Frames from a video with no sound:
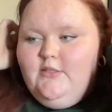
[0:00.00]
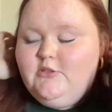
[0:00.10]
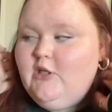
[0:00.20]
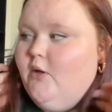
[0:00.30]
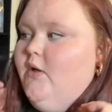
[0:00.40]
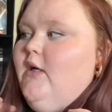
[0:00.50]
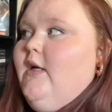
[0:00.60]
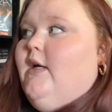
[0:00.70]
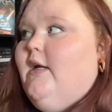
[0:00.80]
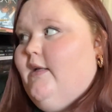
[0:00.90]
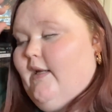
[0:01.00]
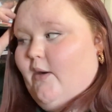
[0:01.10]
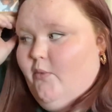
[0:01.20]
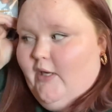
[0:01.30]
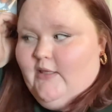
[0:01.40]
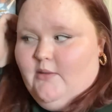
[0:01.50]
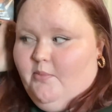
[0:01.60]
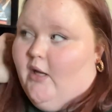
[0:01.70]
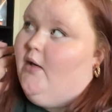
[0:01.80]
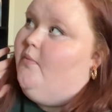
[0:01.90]
So now we're at the
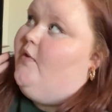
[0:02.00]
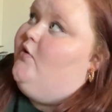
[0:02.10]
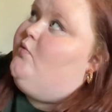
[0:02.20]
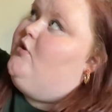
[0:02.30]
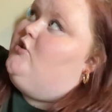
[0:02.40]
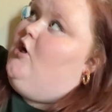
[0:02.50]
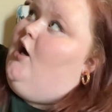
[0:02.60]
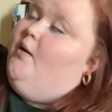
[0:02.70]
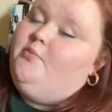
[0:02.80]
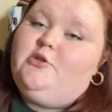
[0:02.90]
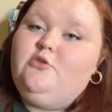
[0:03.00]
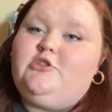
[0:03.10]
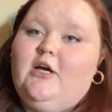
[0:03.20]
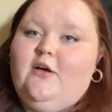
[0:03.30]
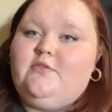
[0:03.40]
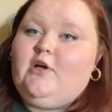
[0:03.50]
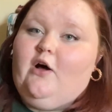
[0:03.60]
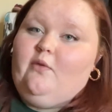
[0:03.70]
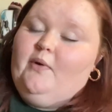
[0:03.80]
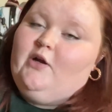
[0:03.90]
bottom. Those were the top 2 shelves
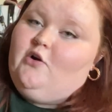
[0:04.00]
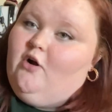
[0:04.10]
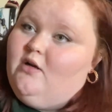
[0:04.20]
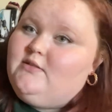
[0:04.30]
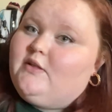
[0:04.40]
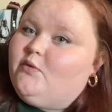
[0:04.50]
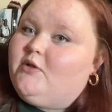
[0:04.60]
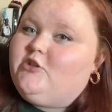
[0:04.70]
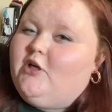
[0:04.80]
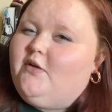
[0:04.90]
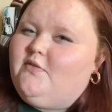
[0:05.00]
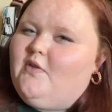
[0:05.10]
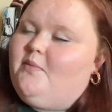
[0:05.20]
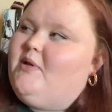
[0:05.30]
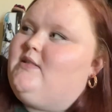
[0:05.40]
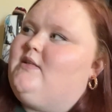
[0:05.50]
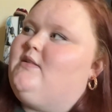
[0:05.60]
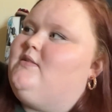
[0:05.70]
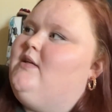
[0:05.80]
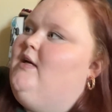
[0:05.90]
all the way across the 3 shelves, if that makes
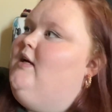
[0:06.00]
sense.